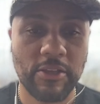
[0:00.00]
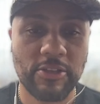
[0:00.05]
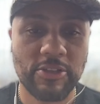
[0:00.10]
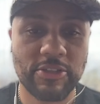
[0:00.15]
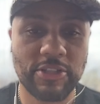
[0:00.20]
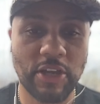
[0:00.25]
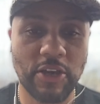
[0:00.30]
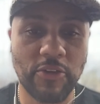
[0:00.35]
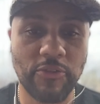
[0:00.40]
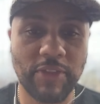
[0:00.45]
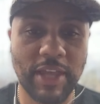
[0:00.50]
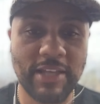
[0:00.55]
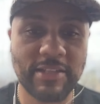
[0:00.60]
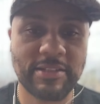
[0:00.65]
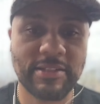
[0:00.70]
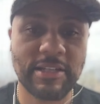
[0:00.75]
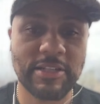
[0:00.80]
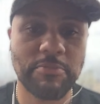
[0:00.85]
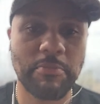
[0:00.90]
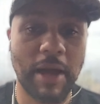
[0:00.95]
So that's
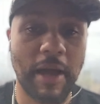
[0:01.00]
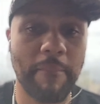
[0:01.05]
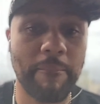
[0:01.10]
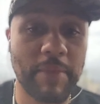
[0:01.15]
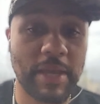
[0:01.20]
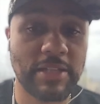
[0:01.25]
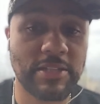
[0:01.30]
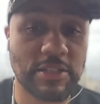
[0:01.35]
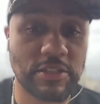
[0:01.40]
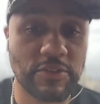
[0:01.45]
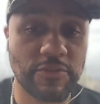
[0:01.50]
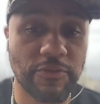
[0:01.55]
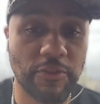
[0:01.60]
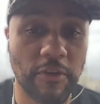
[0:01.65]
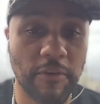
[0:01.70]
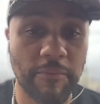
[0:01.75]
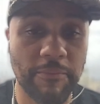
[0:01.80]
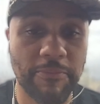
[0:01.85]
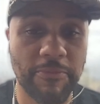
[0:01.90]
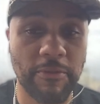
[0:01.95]
just my message
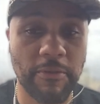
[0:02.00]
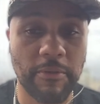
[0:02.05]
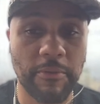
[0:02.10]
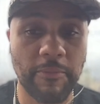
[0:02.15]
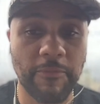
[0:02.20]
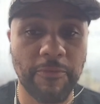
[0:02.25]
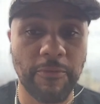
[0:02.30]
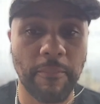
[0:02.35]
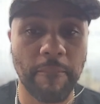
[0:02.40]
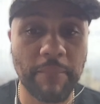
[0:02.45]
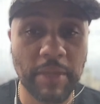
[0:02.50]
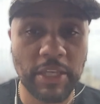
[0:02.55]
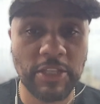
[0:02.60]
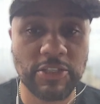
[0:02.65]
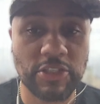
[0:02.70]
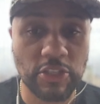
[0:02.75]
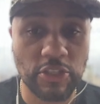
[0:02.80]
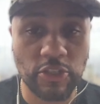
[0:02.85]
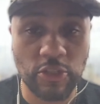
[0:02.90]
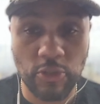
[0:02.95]
from from from me
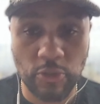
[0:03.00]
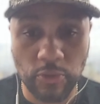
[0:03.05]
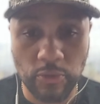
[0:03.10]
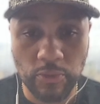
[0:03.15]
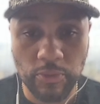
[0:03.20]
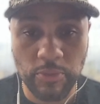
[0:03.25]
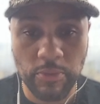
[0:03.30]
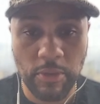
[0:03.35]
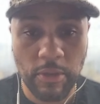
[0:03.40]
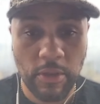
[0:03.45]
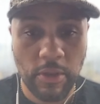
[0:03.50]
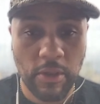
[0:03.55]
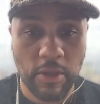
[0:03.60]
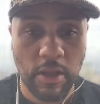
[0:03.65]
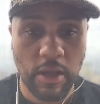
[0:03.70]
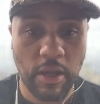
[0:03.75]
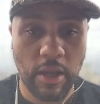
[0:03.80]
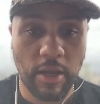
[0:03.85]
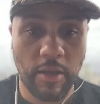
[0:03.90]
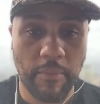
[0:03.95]
to you.
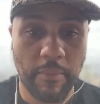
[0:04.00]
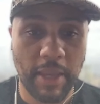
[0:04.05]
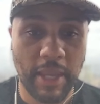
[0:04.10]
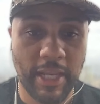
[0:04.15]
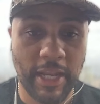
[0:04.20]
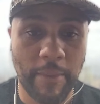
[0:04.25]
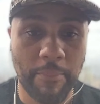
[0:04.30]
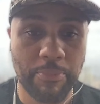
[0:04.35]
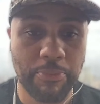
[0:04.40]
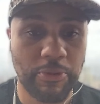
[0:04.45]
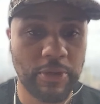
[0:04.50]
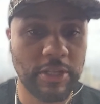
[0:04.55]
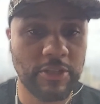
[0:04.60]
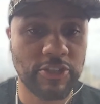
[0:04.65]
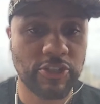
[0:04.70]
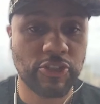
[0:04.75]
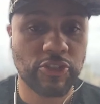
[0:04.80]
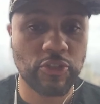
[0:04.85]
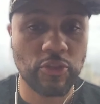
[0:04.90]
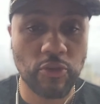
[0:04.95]
And I'm pretty
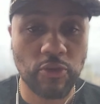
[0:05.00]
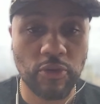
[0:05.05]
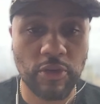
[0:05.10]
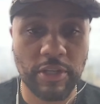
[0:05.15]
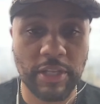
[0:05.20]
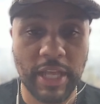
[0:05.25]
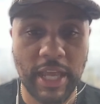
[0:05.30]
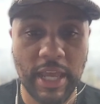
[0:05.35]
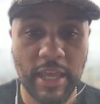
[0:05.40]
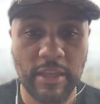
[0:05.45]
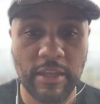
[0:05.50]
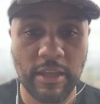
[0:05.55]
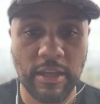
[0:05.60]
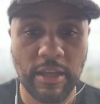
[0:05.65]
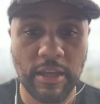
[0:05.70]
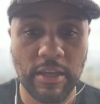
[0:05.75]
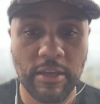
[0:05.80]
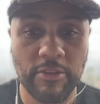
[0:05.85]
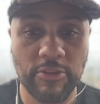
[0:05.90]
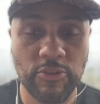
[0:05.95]
sure that
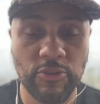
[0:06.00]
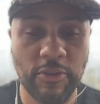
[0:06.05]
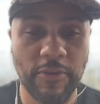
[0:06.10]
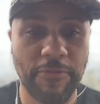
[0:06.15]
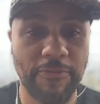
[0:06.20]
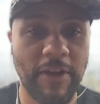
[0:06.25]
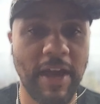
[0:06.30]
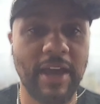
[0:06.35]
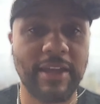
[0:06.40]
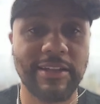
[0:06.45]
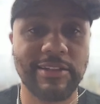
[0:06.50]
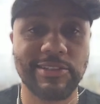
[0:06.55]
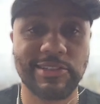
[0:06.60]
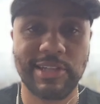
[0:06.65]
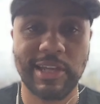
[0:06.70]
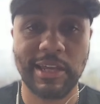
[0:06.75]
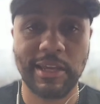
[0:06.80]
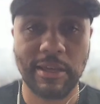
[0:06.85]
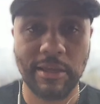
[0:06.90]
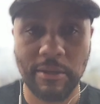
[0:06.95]
uh, you can find a
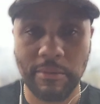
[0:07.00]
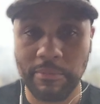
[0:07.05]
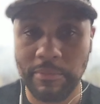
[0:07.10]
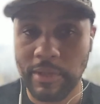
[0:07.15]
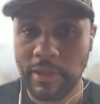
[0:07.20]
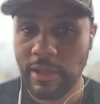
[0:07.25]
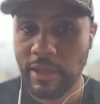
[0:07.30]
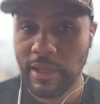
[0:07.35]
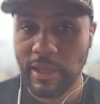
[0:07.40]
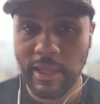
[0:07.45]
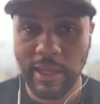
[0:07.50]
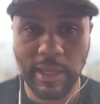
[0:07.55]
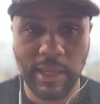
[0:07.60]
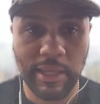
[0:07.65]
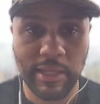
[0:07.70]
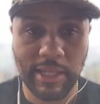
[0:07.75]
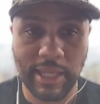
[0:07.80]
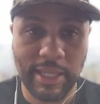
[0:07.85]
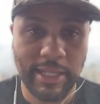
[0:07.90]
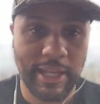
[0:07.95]
gem
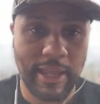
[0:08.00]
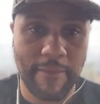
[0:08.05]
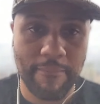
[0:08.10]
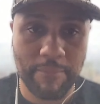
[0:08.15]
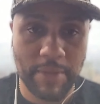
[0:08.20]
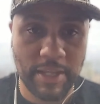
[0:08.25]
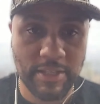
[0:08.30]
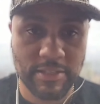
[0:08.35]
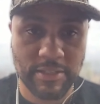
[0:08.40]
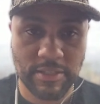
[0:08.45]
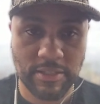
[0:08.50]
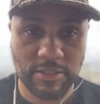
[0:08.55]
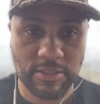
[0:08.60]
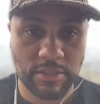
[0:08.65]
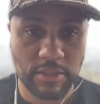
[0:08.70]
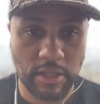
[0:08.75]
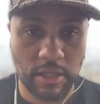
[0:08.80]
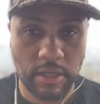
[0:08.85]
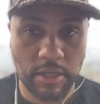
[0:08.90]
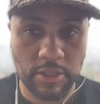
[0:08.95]
in, in that message,
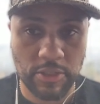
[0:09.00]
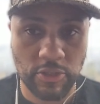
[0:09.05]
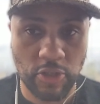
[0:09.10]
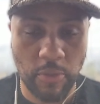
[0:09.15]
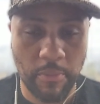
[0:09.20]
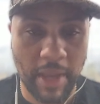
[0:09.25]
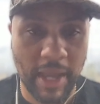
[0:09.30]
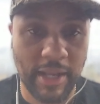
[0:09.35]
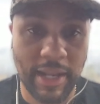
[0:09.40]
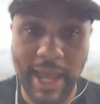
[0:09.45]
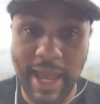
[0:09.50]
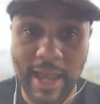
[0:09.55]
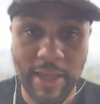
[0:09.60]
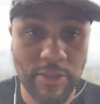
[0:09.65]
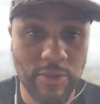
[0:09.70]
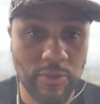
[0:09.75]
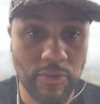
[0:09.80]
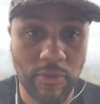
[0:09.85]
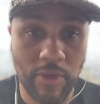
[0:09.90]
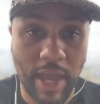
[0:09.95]
uh, no matter how
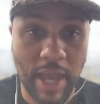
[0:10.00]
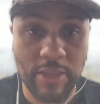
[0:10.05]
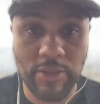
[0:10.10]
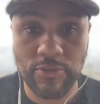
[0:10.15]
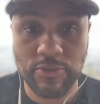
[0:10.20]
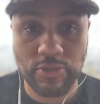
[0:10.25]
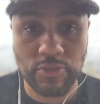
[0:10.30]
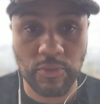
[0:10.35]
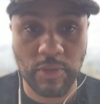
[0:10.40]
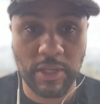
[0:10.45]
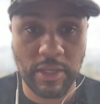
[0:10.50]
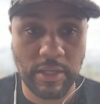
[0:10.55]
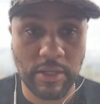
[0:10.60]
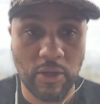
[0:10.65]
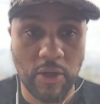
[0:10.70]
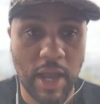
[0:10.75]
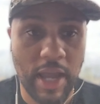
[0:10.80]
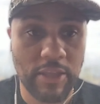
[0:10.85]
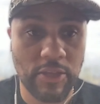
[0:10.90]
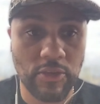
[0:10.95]
you how you swing it or
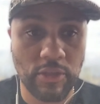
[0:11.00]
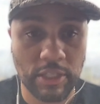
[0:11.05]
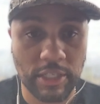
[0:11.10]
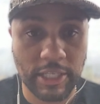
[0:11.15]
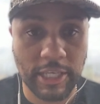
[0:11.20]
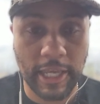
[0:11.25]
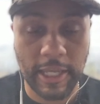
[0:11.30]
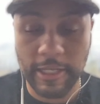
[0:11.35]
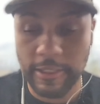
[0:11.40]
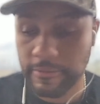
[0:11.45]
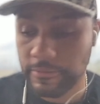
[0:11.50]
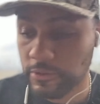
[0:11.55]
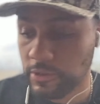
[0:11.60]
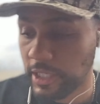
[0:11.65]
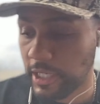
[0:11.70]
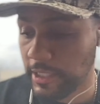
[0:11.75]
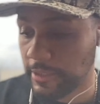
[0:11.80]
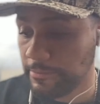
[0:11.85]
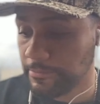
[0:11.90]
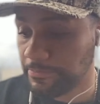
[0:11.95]
how you look at it.
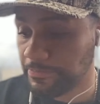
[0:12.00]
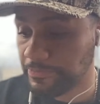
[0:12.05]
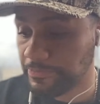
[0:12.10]
Okay?